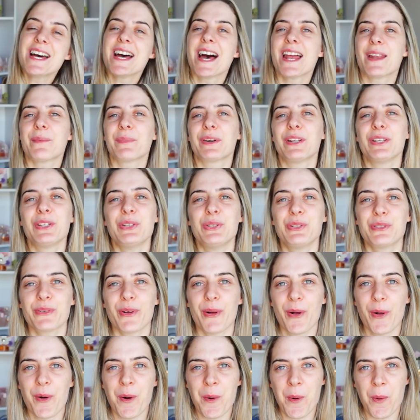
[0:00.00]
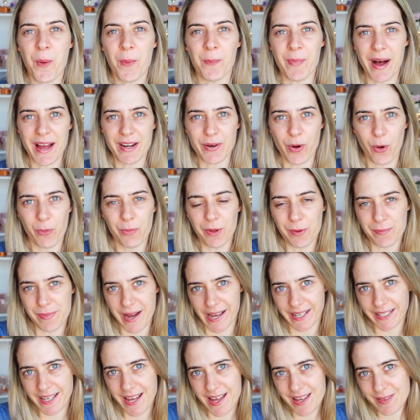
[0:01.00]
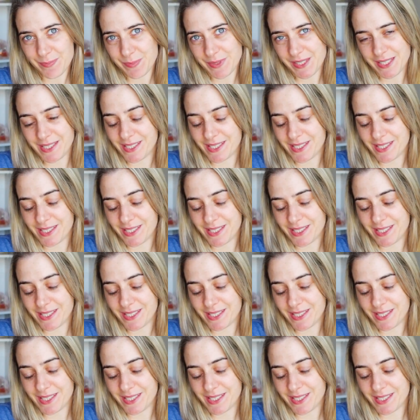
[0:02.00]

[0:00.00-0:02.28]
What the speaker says: and I'm going to use all my normal makeup